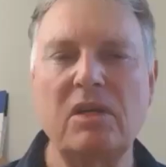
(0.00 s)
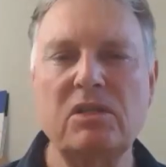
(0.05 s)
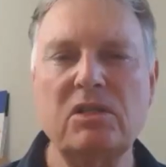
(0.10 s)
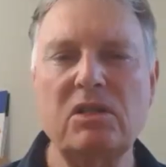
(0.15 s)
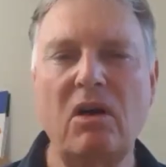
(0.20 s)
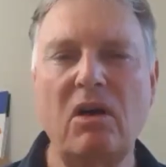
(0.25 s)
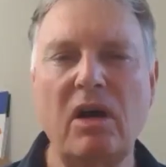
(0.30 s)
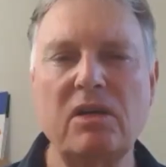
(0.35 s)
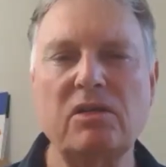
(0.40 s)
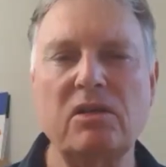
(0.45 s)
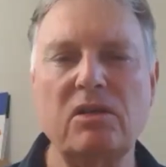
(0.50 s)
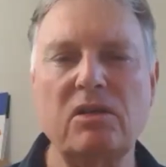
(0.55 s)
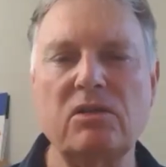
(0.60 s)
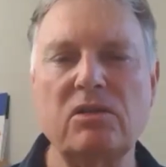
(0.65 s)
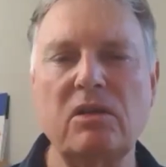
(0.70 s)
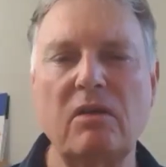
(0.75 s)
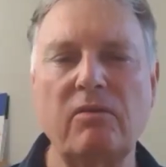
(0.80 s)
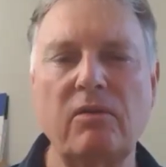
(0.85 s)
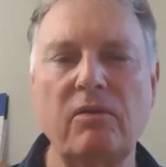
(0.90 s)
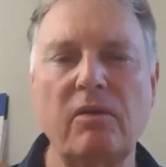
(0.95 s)
size and
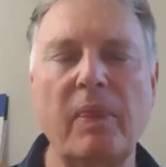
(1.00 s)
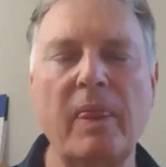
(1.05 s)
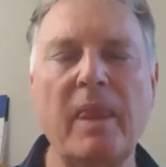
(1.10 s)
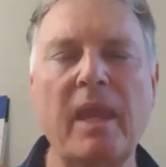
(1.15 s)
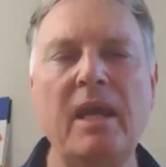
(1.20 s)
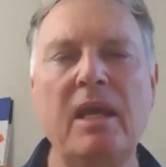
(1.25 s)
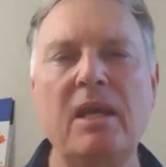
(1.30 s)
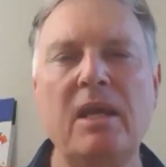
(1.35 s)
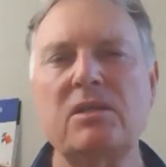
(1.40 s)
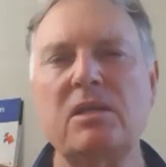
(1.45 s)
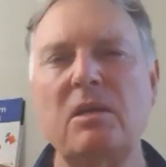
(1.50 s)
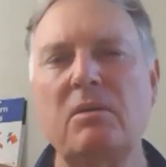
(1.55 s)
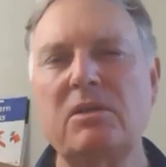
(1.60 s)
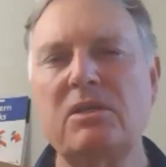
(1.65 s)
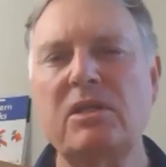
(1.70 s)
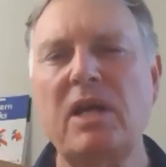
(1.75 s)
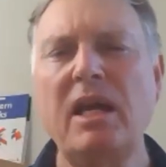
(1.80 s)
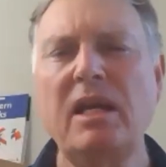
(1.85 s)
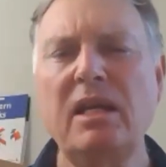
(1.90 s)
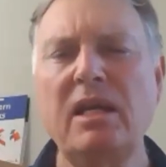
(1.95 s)
so forth. So we're
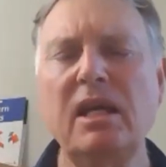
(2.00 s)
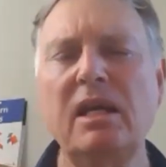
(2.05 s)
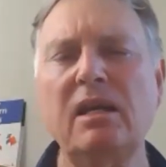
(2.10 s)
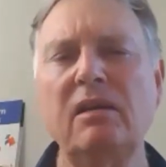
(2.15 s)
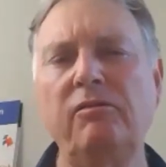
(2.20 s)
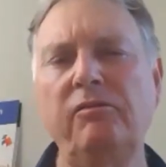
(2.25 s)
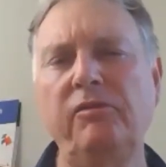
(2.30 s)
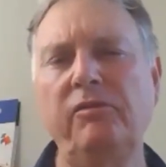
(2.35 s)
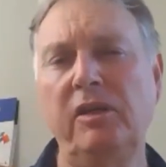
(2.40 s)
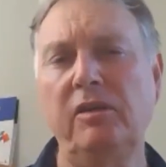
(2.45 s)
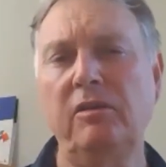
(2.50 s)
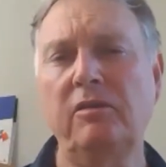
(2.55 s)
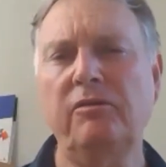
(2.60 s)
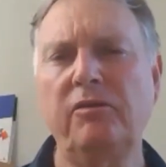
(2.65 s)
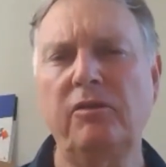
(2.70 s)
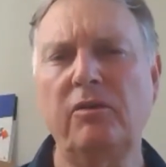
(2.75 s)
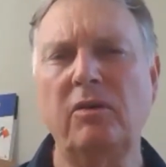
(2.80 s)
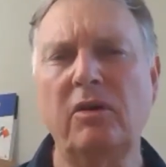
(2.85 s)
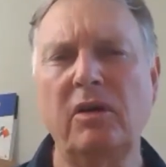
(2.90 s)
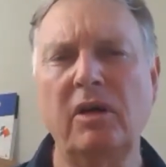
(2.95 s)
starting to get a feel
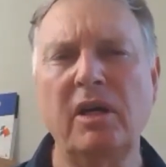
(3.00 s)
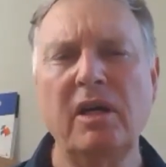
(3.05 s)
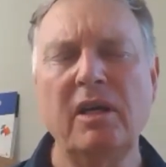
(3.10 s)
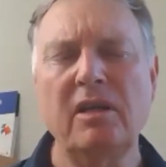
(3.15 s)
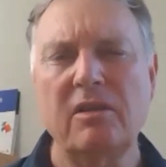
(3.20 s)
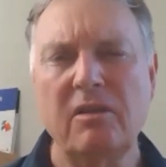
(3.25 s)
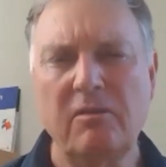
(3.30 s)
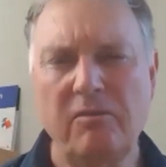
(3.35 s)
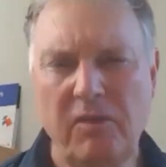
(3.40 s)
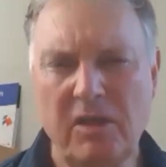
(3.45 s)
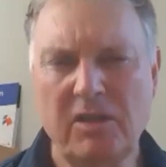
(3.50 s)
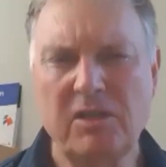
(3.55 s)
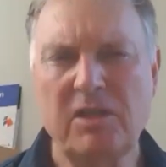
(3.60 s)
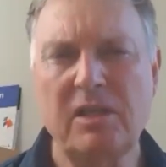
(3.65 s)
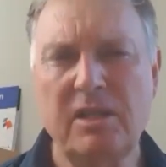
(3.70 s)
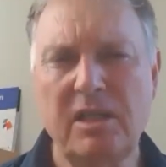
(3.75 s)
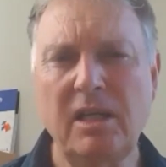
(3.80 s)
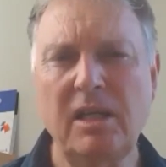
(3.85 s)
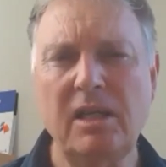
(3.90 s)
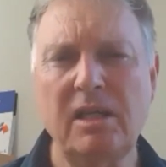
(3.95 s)
for the
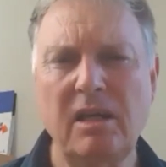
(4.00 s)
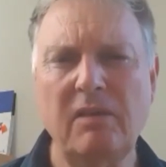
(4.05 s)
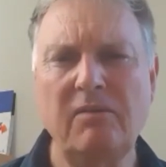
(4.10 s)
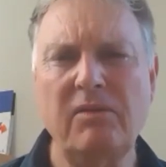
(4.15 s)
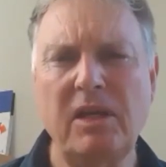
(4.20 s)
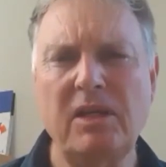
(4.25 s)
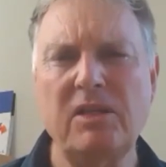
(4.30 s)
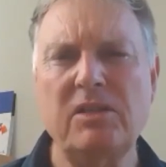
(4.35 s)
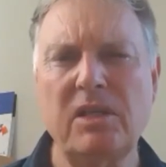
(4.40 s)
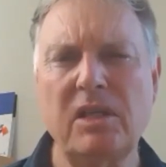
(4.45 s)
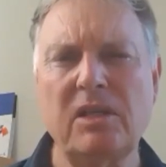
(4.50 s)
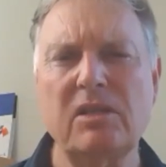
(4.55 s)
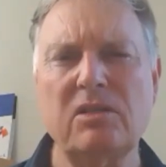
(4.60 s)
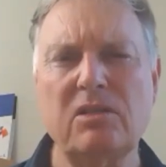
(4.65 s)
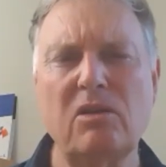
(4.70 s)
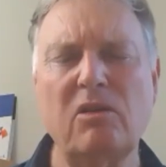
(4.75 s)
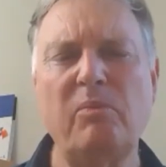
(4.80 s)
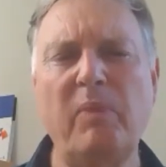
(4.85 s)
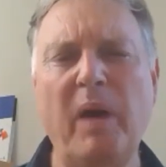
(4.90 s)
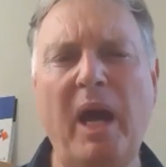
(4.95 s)
versatility of these things
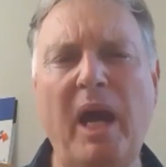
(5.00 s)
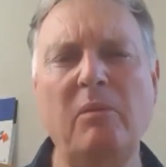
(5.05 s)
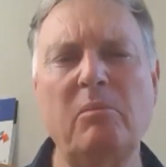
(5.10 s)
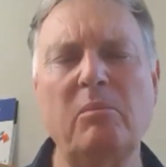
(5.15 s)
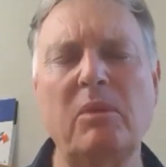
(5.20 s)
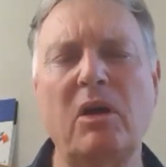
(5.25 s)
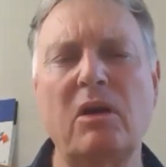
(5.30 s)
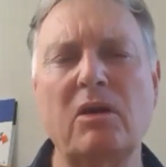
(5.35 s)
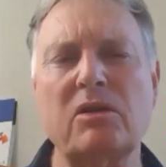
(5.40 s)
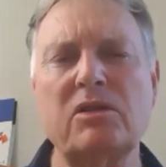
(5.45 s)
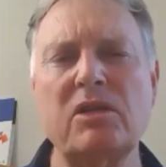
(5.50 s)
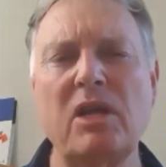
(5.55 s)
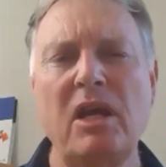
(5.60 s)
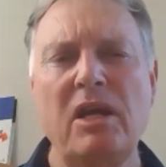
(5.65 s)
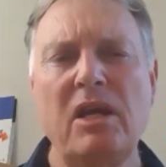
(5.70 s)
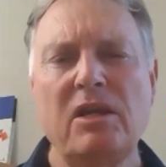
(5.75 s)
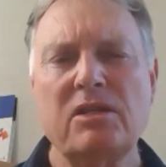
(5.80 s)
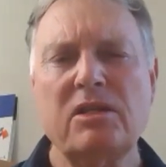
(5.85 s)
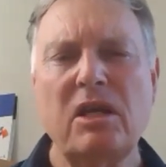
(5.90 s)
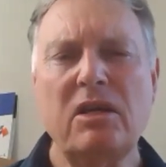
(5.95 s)
called pattern blocks.
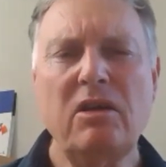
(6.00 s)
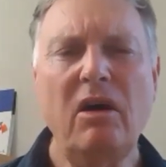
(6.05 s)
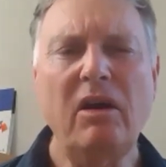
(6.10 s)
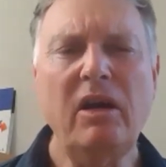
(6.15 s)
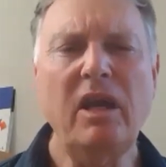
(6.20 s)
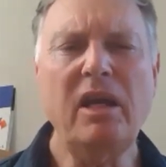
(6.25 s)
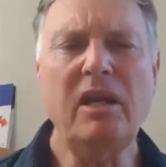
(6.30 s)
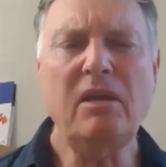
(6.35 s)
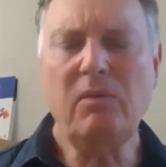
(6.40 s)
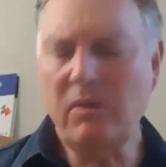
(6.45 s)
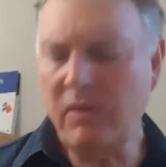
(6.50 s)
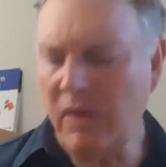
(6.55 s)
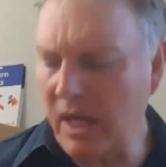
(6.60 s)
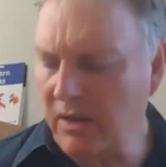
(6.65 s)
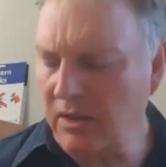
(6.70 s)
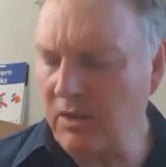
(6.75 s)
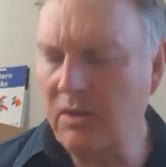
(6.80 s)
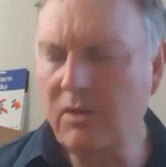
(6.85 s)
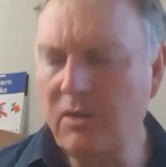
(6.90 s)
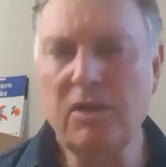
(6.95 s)
So not only will they
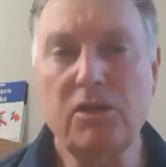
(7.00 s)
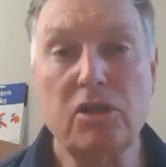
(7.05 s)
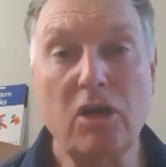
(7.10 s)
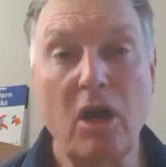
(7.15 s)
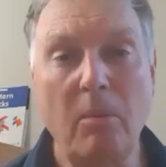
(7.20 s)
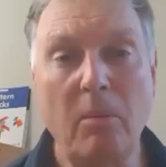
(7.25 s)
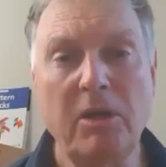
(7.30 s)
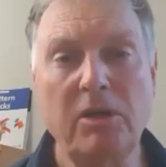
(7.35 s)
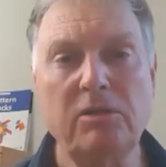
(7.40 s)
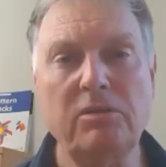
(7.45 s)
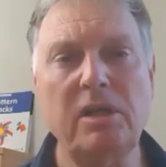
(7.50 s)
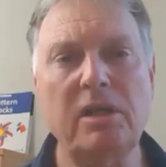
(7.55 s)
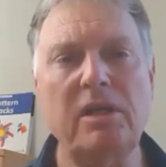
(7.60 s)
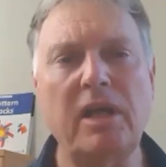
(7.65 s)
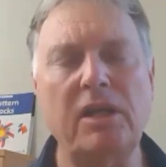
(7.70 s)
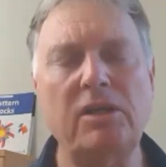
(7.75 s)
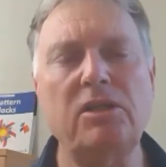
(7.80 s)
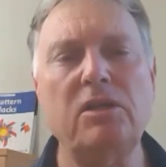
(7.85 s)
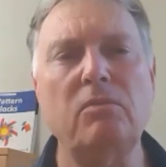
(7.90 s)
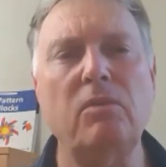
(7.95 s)
do the geometry
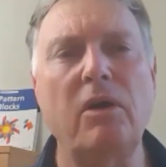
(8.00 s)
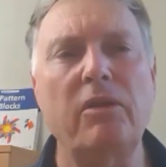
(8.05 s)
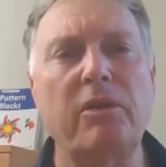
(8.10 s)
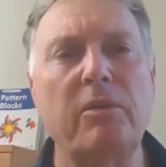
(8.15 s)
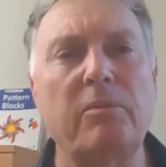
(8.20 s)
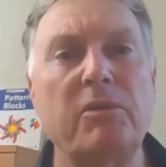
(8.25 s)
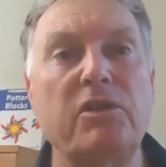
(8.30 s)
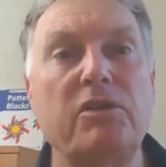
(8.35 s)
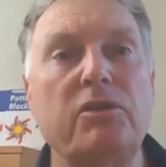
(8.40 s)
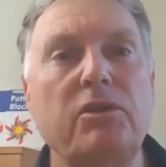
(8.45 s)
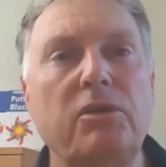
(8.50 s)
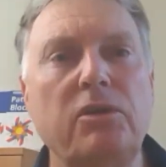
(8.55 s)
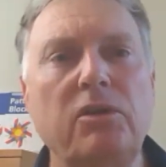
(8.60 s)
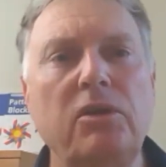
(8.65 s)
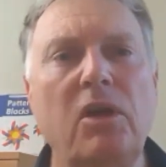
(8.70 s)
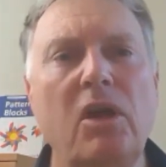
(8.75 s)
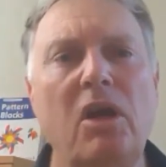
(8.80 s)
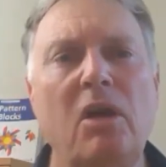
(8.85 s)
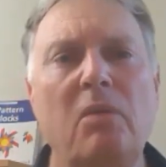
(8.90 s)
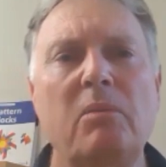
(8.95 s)
that you want them to do,
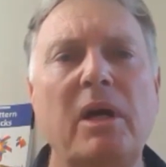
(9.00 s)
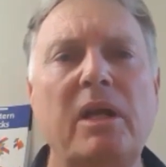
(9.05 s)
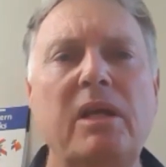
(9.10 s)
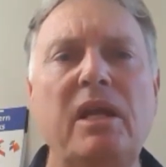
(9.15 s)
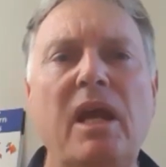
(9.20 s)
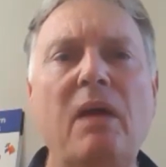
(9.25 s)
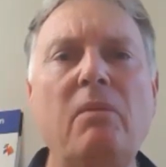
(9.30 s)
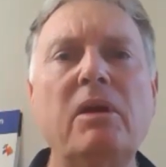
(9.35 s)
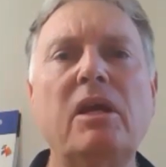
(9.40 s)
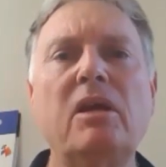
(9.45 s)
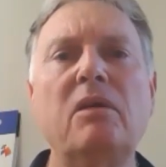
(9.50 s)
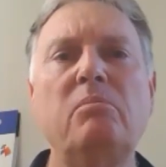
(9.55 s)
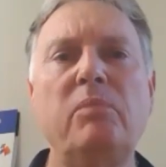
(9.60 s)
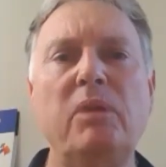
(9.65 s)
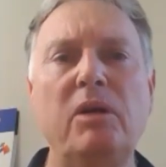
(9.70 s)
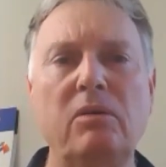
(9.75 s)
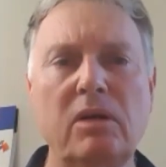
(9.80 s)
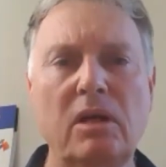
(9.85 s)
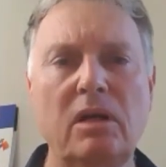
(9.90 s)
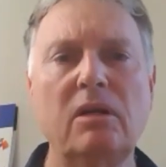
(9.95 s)
but now we can
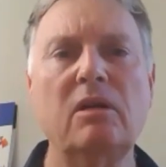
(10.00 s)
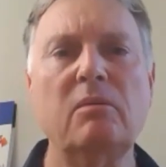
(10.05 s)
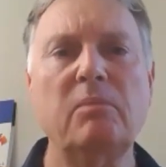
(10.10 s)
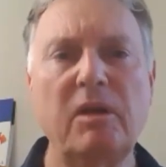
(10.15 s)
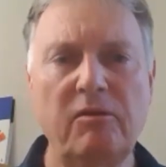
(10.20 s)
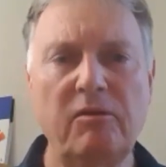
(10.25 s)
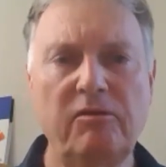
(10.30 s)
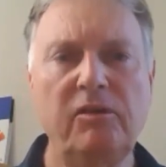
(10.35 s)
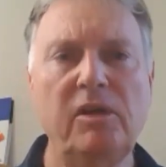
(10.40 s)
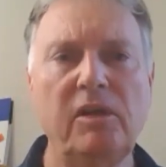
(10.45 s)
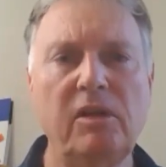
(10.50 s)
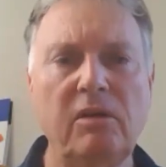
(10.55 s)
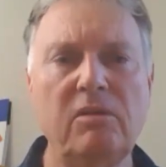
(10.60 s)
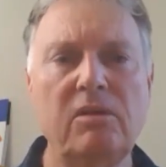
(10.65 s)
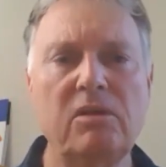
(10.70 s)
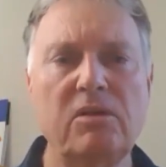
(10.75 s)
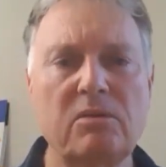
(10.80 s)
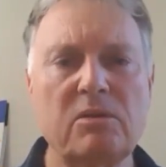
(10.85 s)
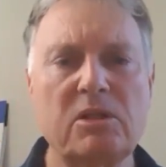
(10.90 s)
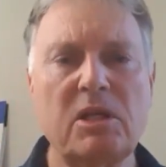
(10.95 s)
build a little bit further
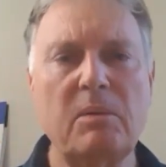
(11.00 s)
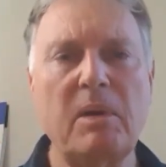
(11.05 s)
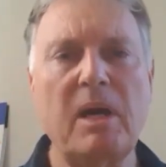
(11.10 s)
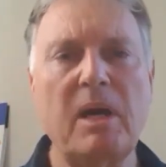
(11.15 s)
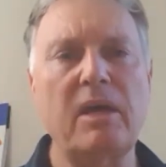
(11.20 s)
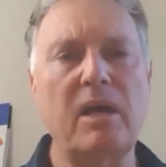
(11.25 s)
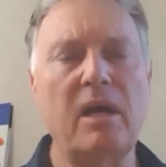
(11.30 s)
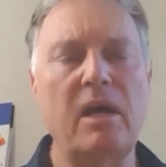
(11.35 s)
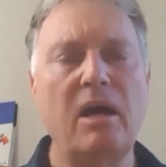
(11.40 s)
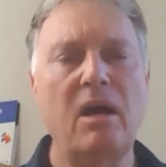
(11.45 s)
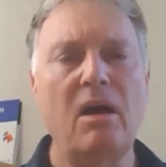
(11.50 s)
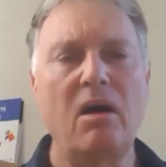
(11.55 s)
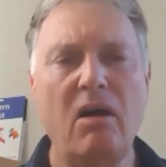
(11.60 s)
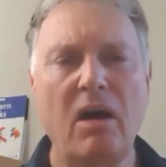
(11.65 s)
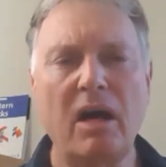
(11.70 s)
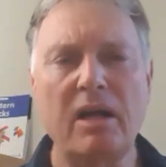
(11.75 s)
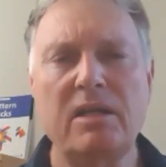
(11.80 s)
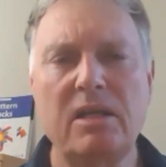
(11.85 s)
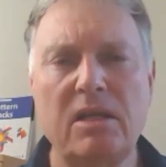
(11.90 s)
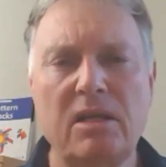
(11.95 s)
into some other
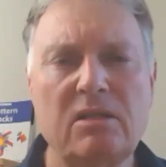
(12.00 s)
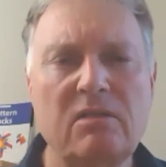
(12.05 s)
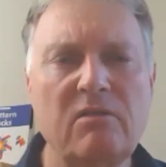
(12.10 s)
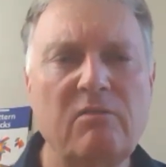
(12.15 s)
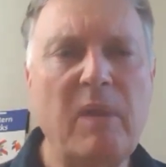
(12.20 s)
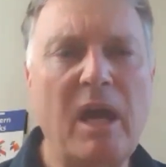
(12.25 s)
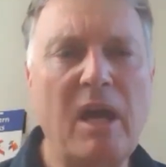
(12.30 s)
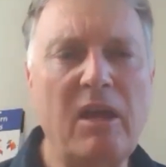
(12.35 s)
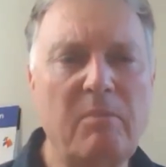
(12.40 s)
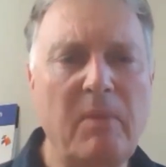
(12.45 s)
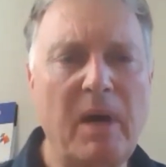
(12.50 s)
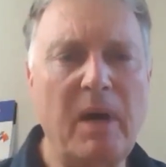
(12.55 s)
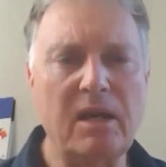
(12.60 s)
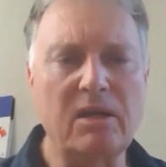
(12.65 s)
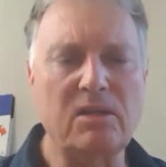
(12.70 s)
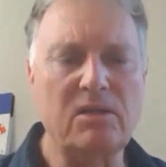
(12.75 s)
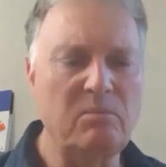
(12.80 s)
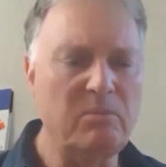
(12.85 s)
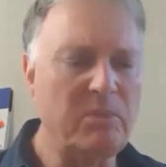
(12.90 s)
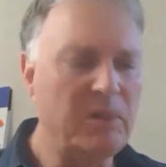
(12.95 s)
ideas of
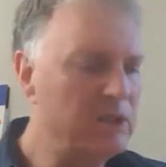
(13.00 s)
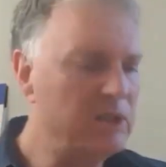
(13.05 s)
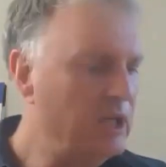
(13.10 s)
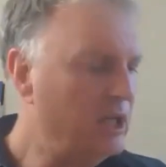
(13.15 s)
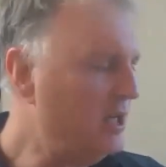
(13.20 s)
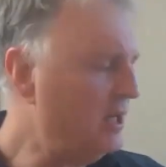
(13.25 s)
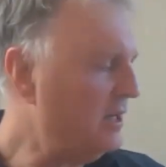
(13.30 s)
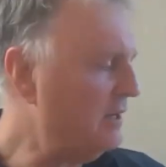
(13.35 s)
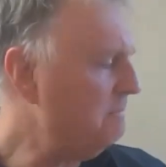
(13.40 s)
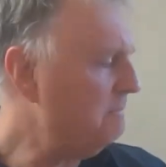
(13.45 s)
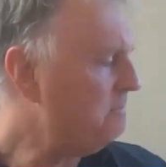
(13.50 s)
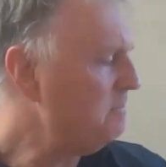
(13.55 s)
mathematics in particular.